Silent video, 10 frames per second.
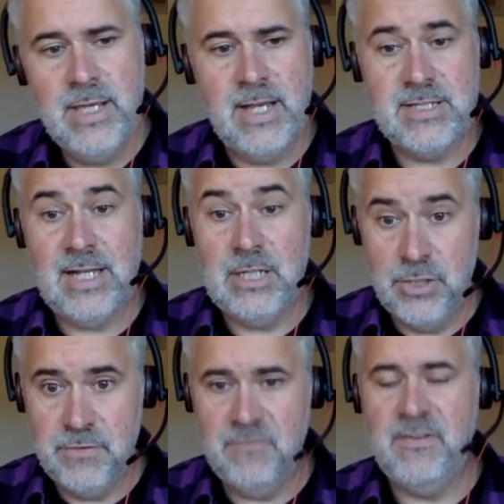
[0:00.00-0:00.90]
It's that
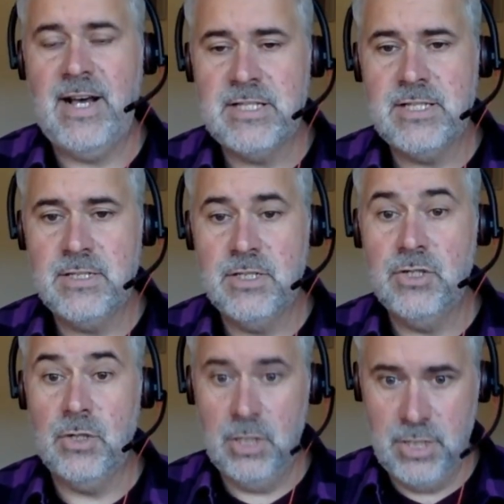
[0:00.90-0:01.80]
learn fast,
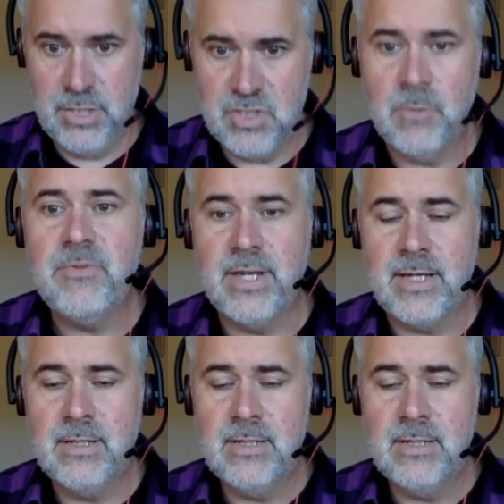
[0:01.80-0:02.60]
learn something.